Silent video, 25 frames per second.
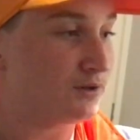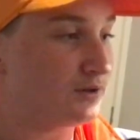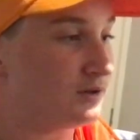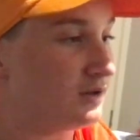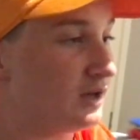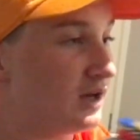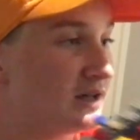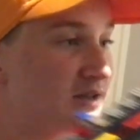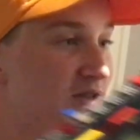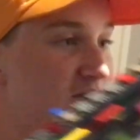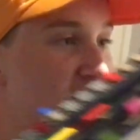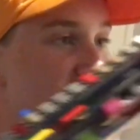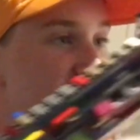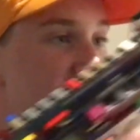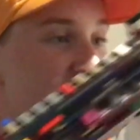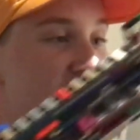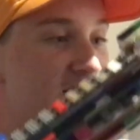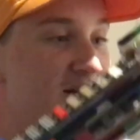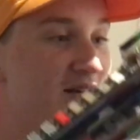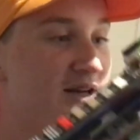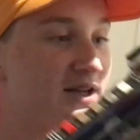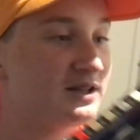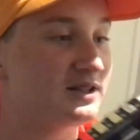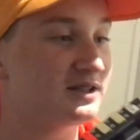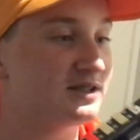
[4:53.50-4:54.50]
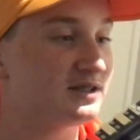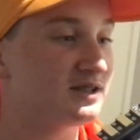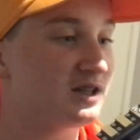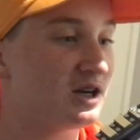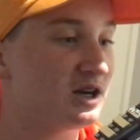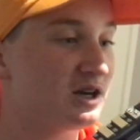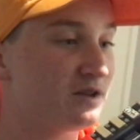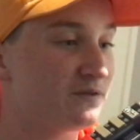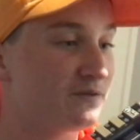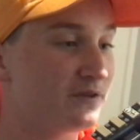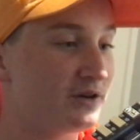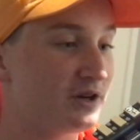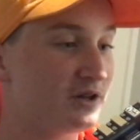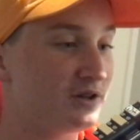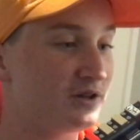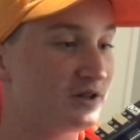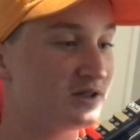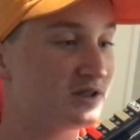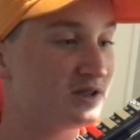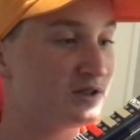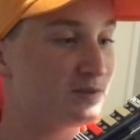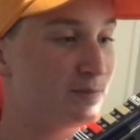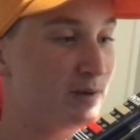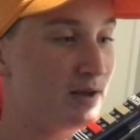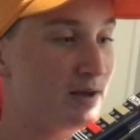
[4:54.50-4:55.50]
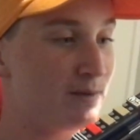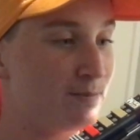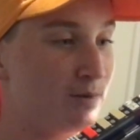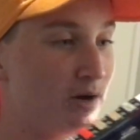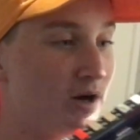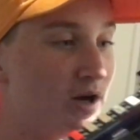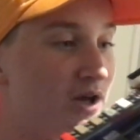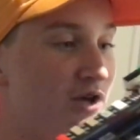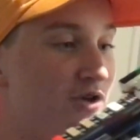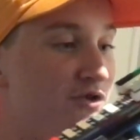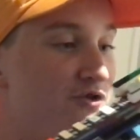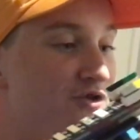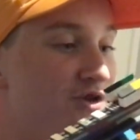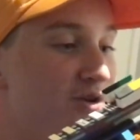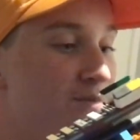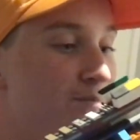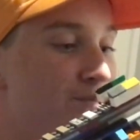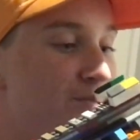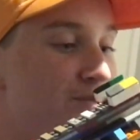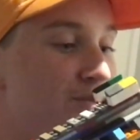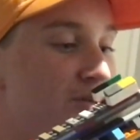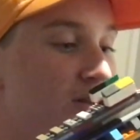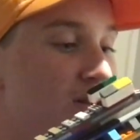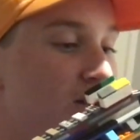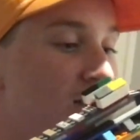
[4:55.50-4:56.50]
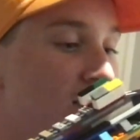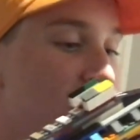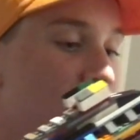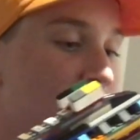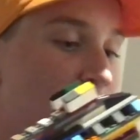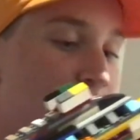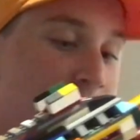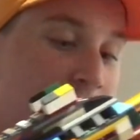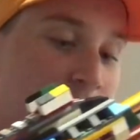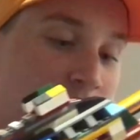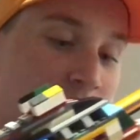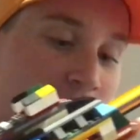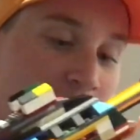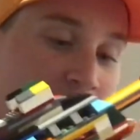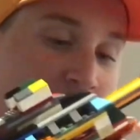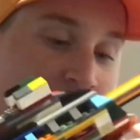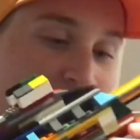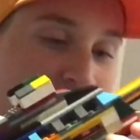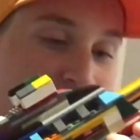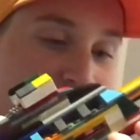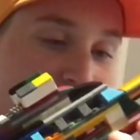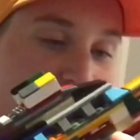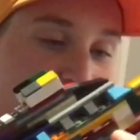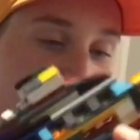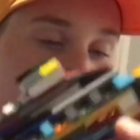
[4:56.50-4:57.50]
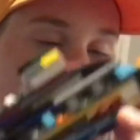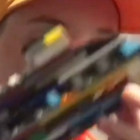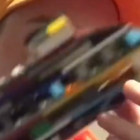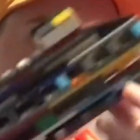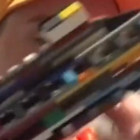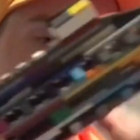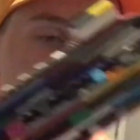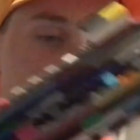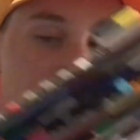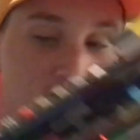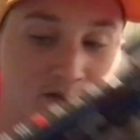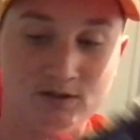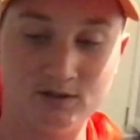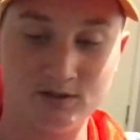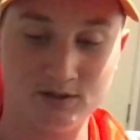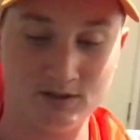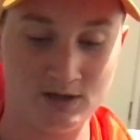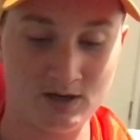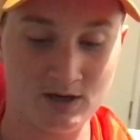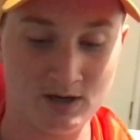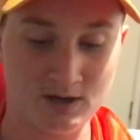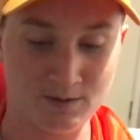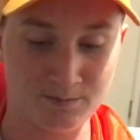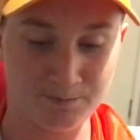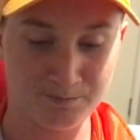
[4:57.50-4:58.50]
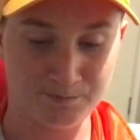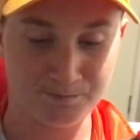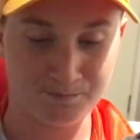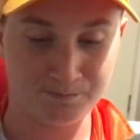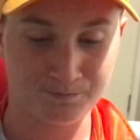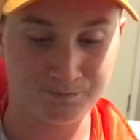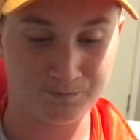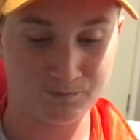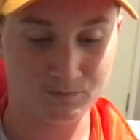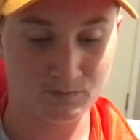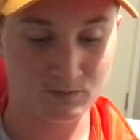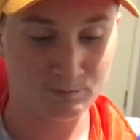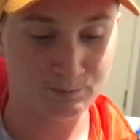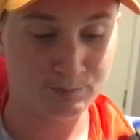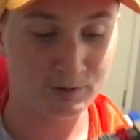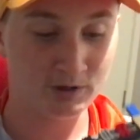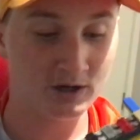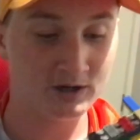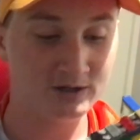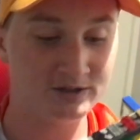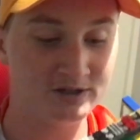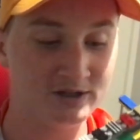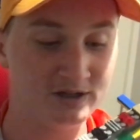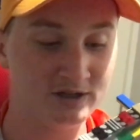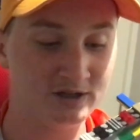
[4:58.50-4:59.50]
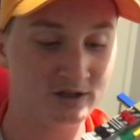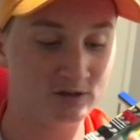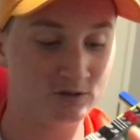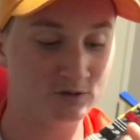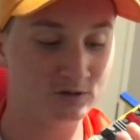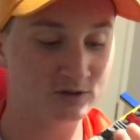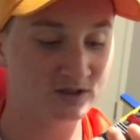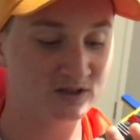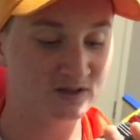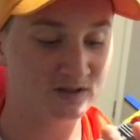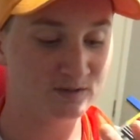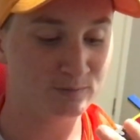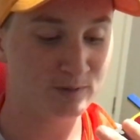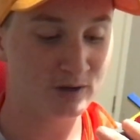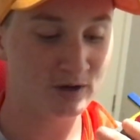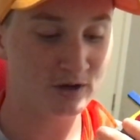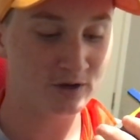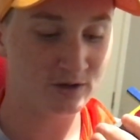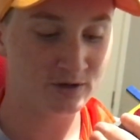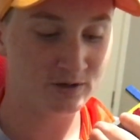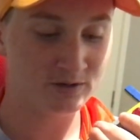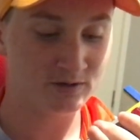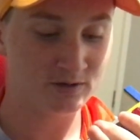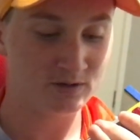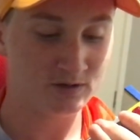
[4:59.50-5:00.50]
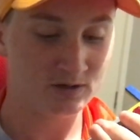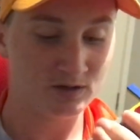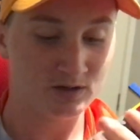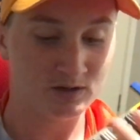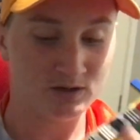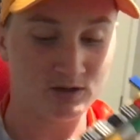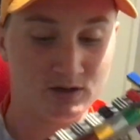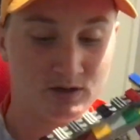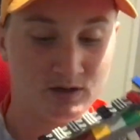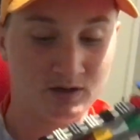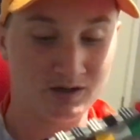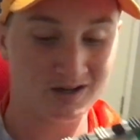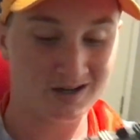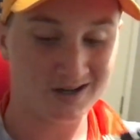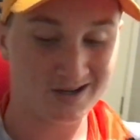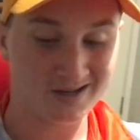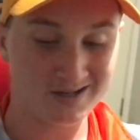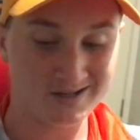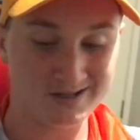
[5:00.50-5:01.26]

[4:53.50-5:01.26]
as I said at the start of the video, this is made by Jim's Lego Guns. but I did include some of my own